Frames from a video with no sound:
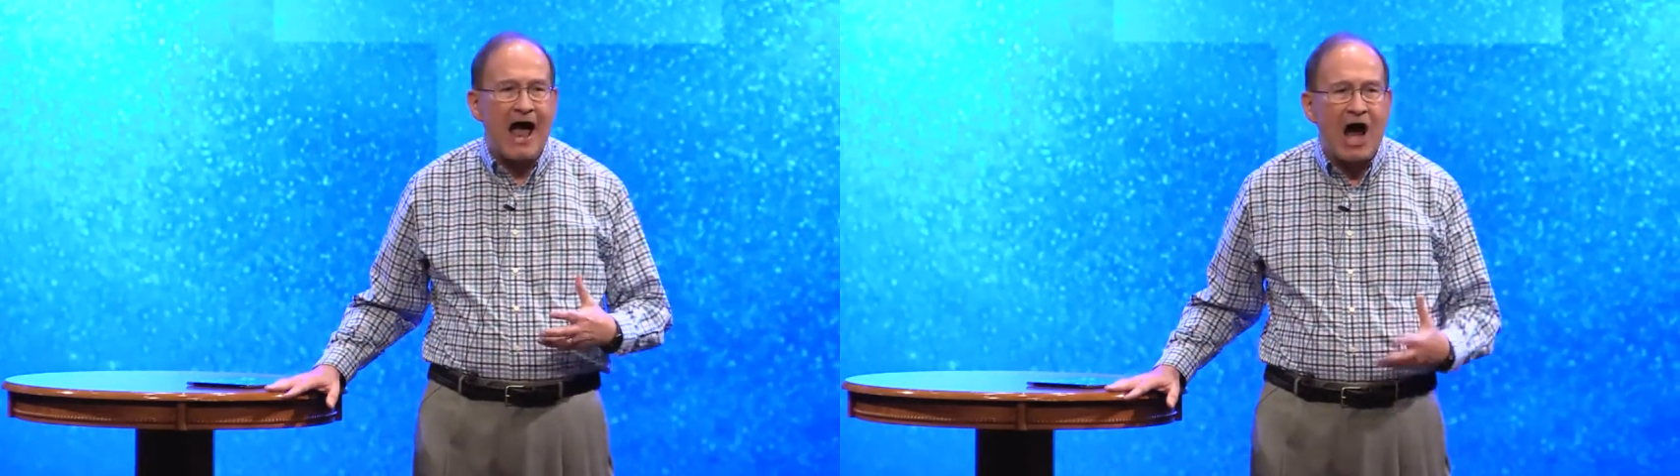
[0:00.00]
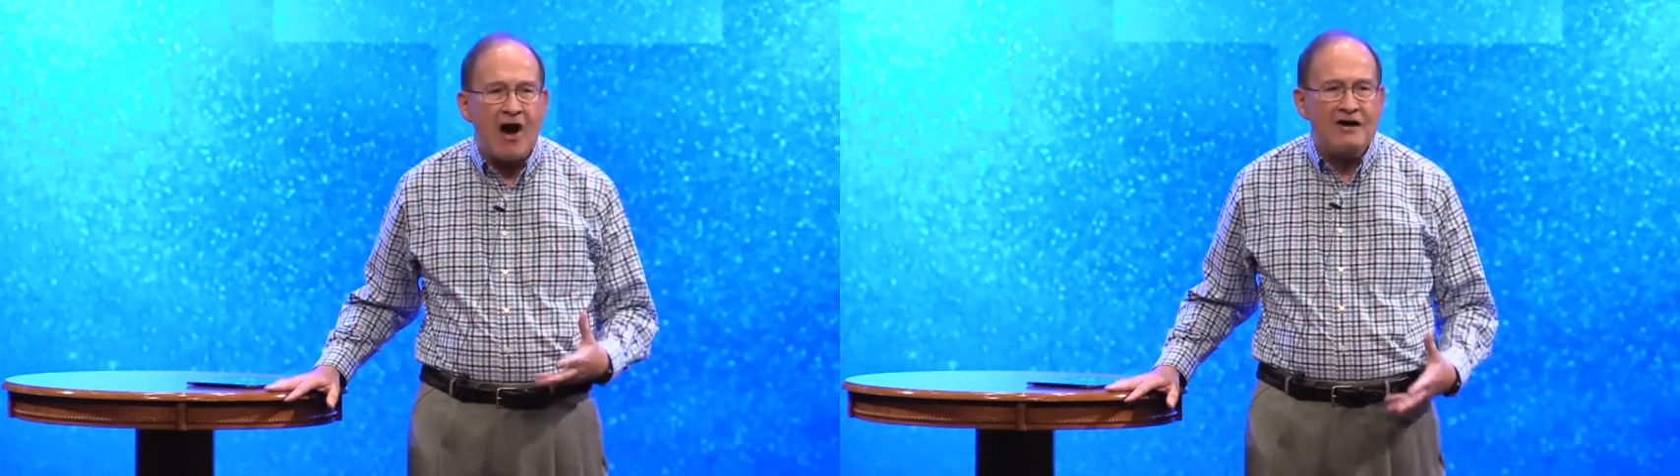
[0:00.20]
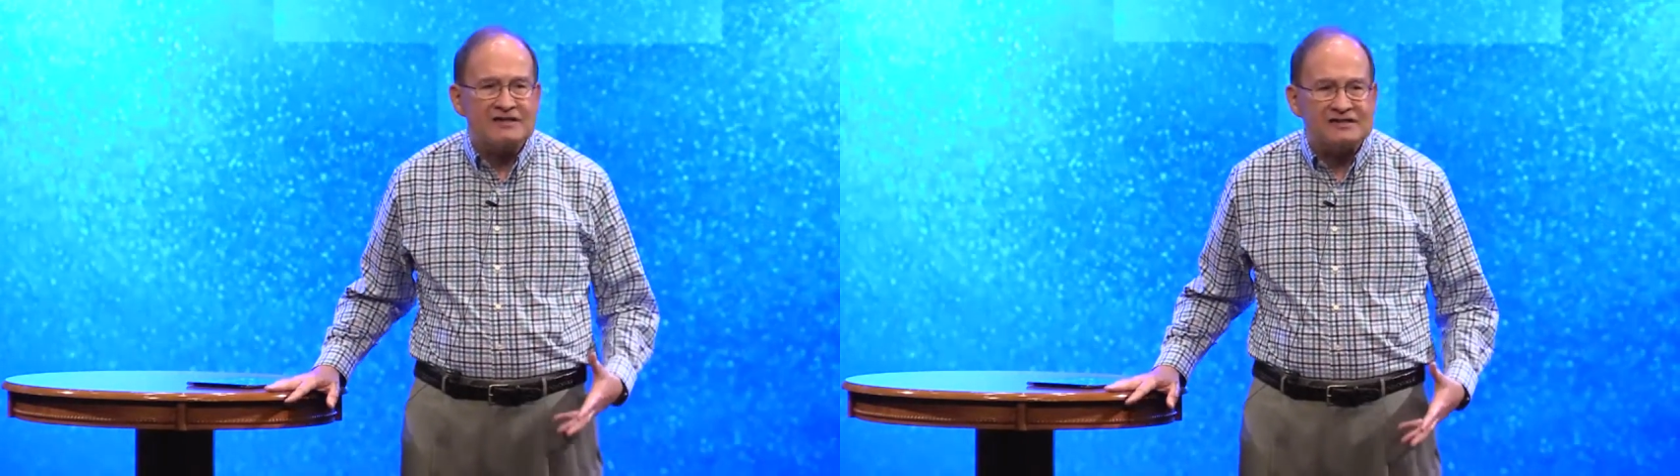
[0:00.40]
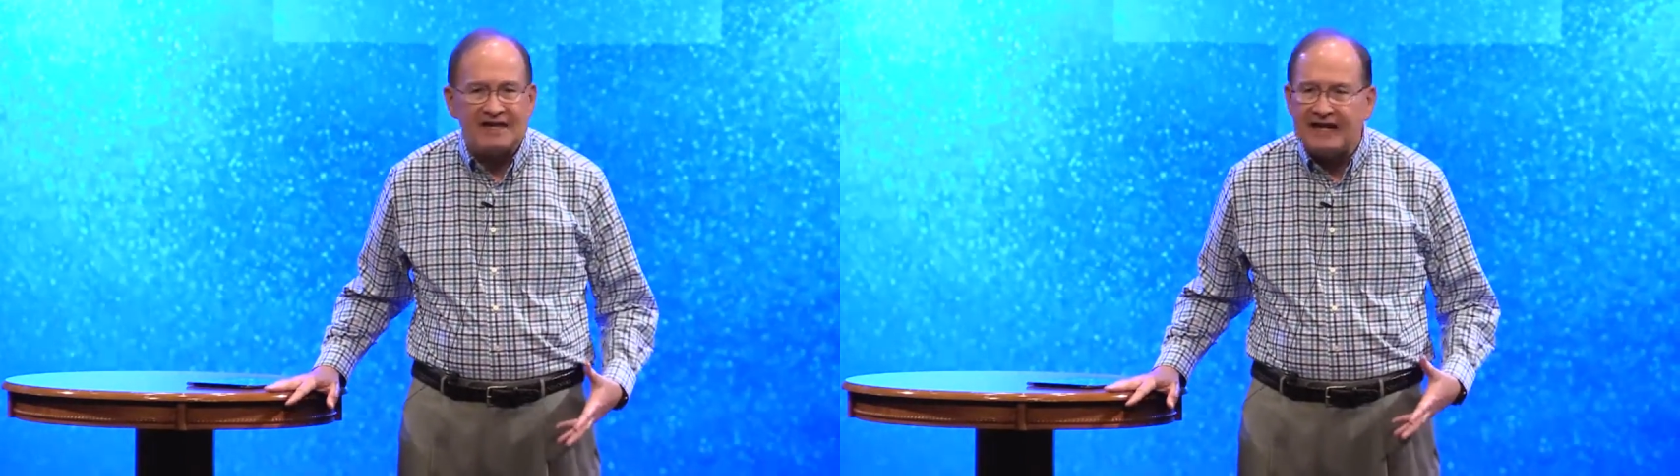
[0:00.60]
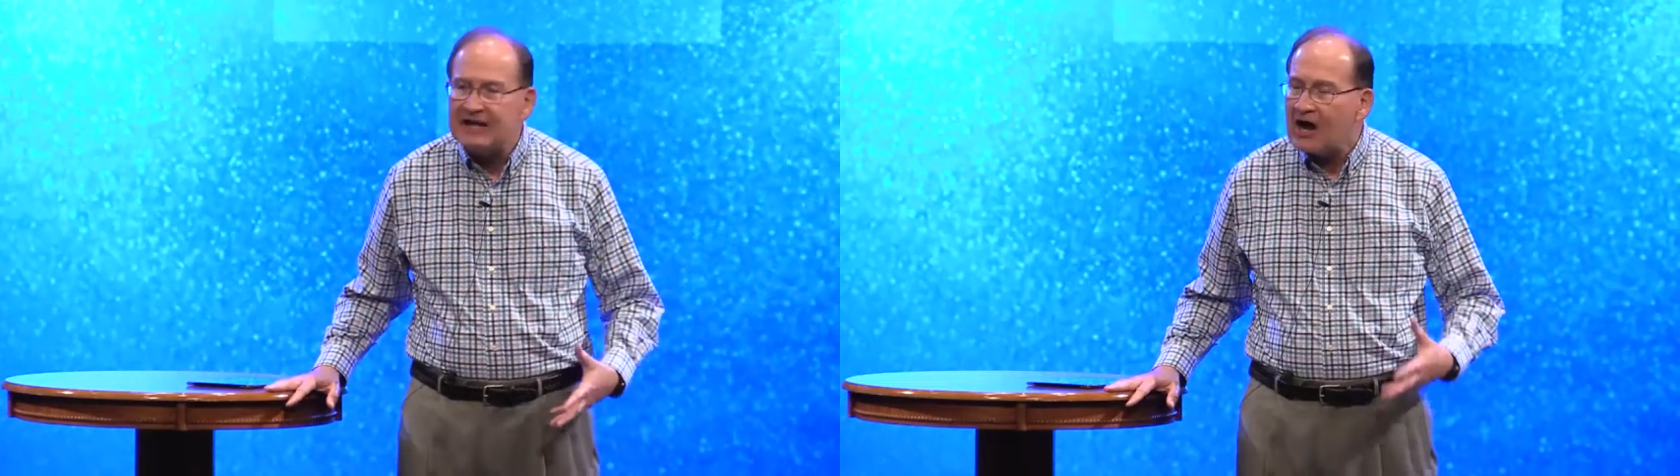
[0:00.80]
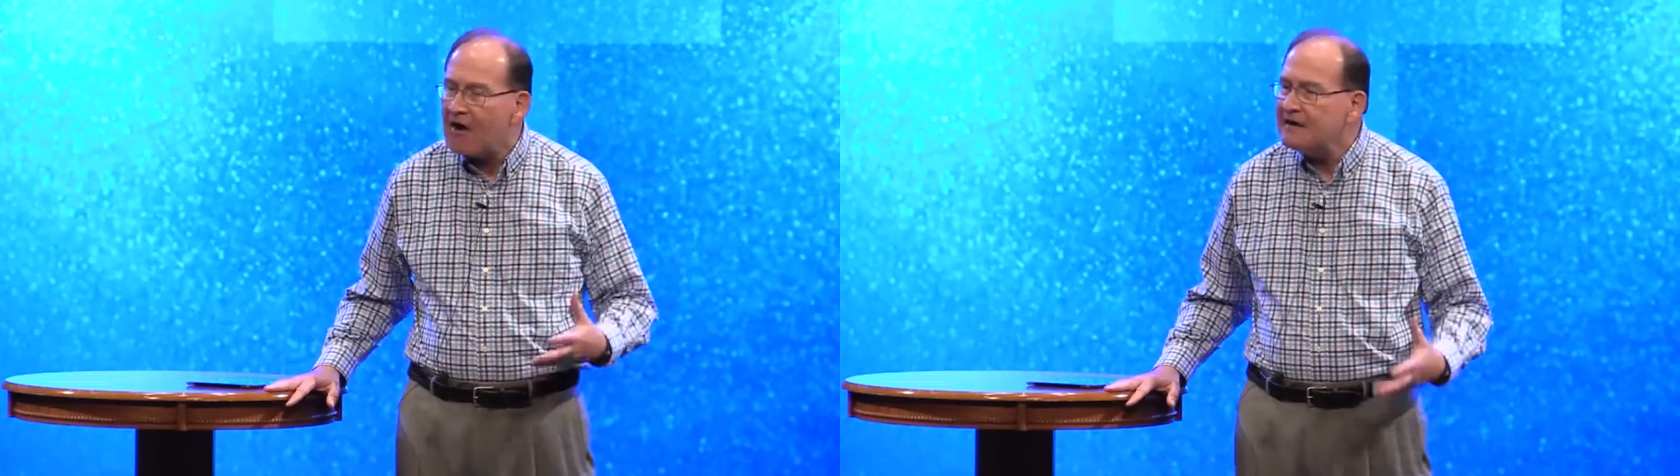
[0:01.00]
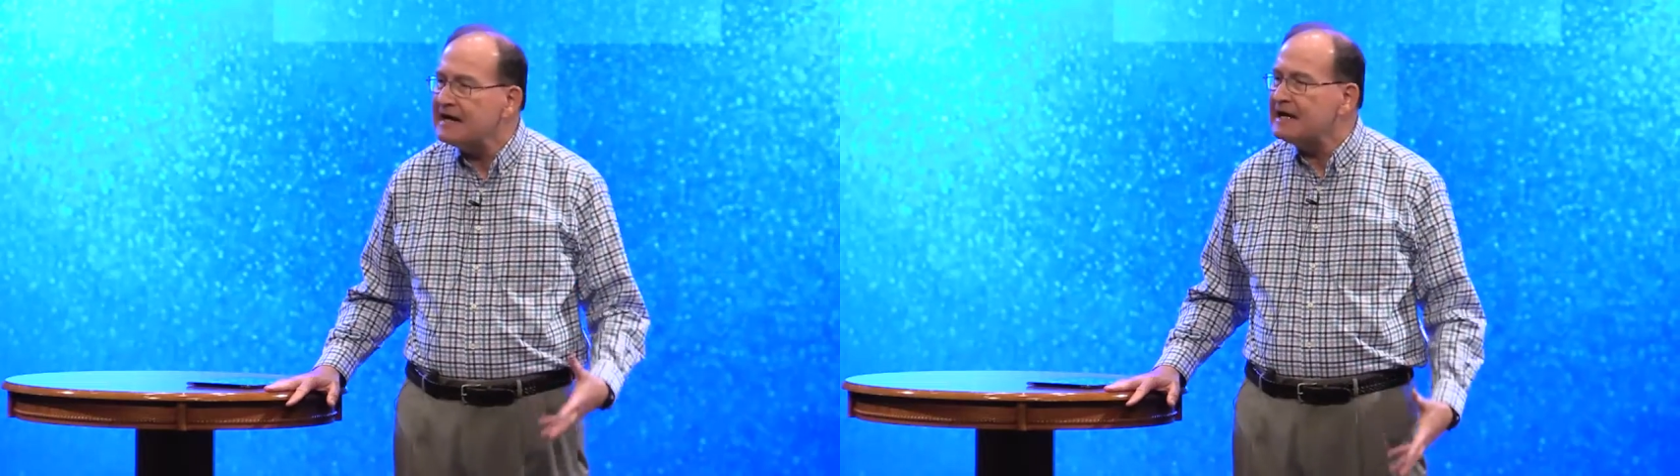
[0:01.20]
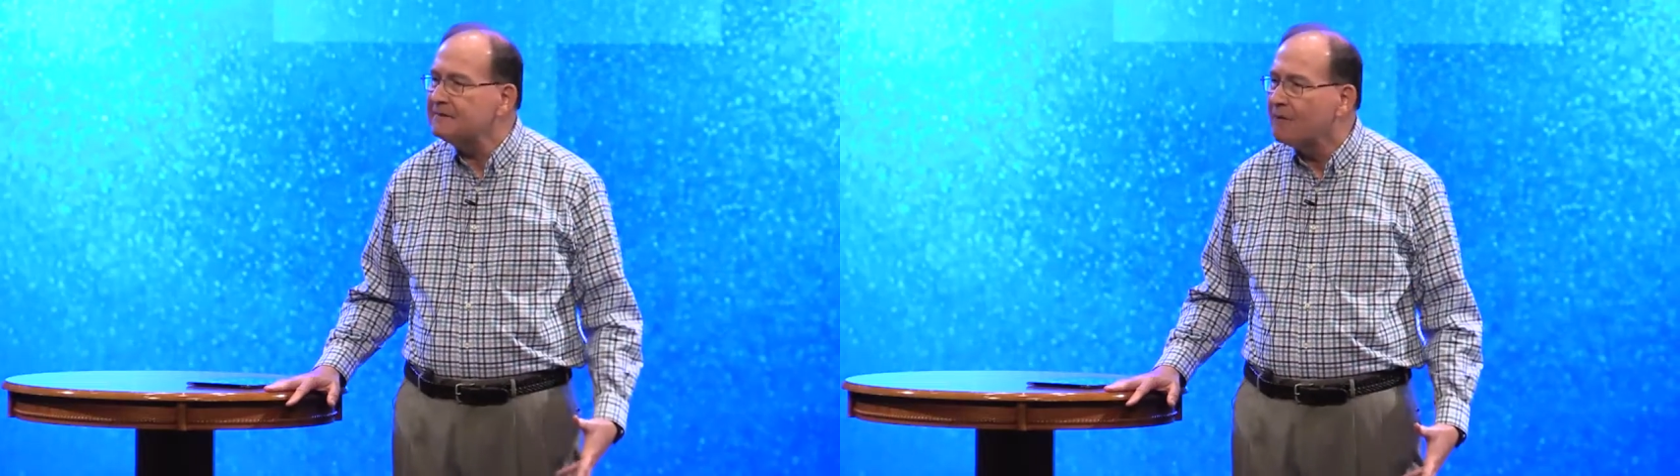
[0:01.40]
our sin and our
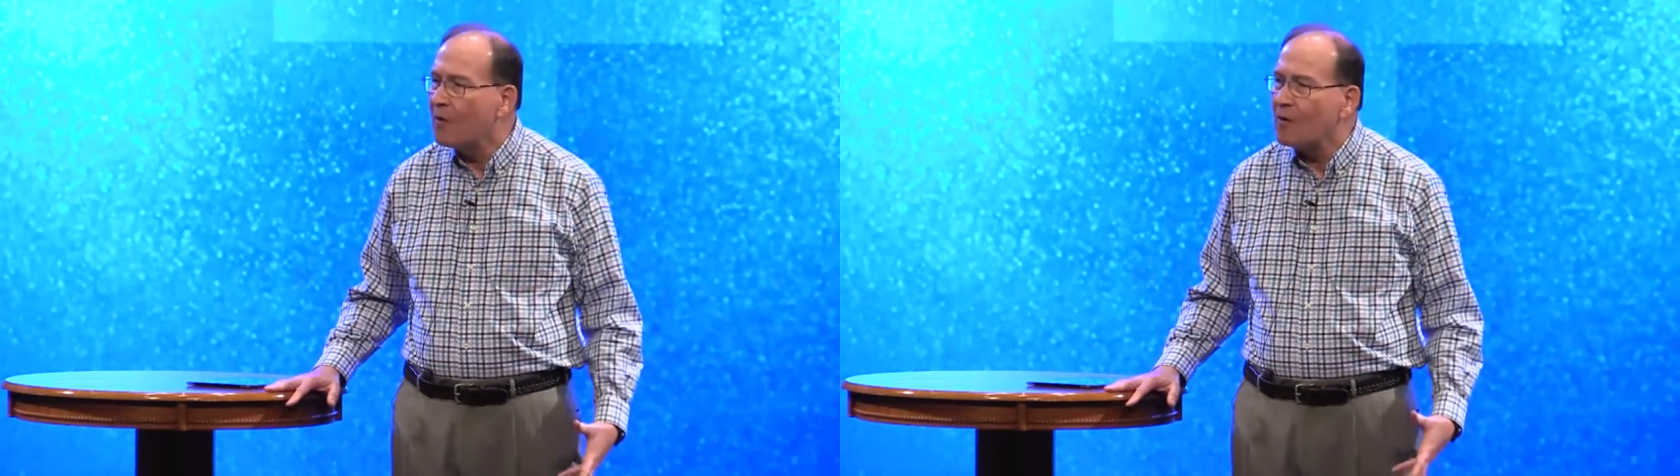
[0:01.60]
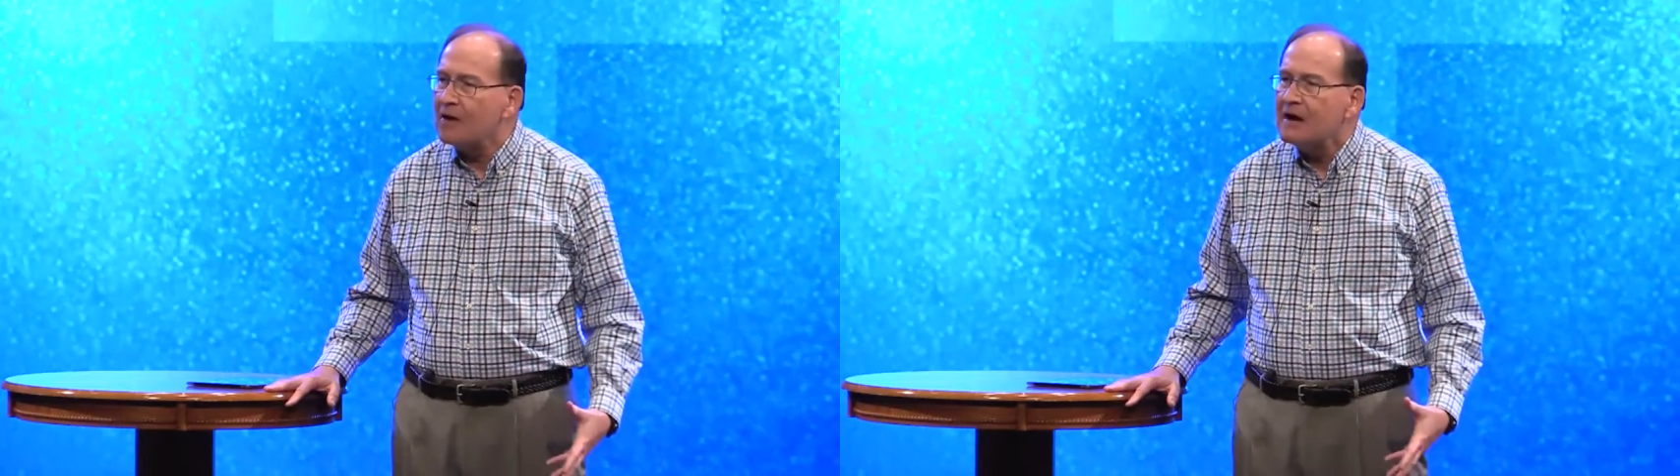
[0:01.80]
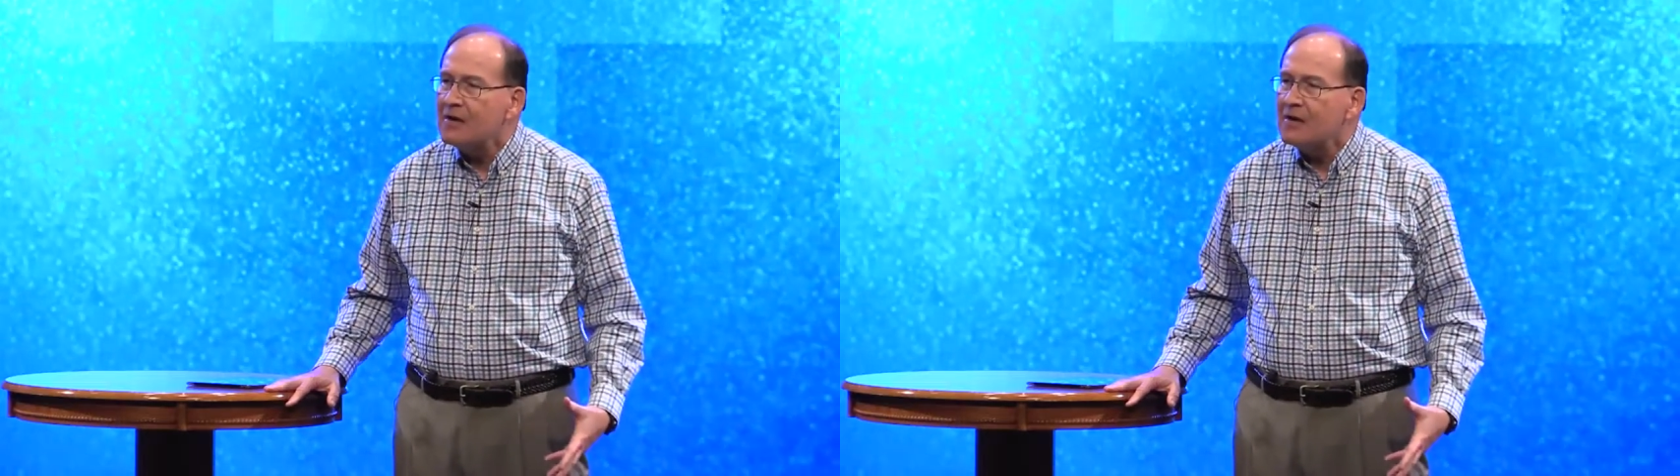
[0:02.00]
need for